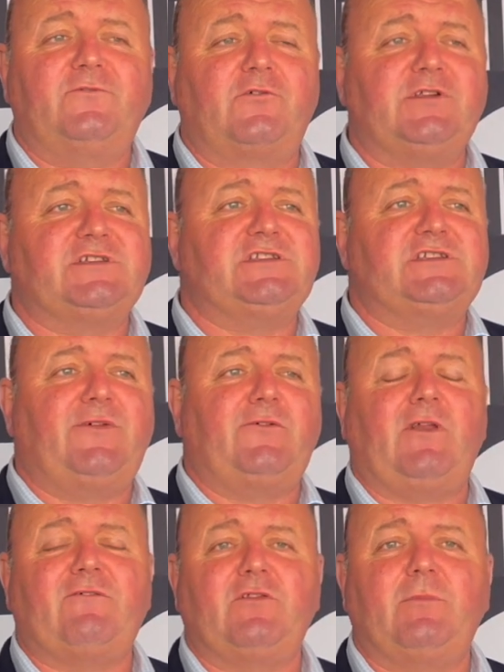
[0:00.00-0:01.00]
for instance, if you've
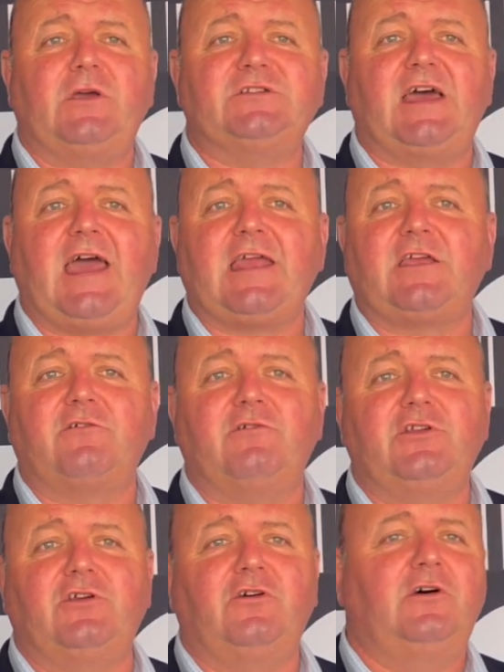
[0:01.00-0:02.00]
left the boat at anchor
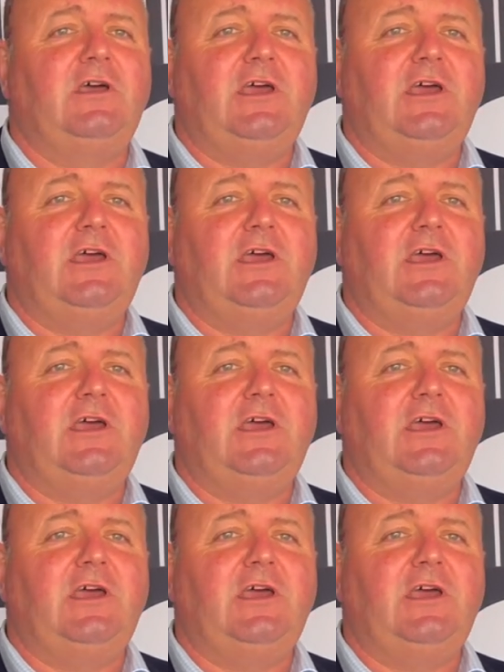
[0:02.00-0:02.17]
and you're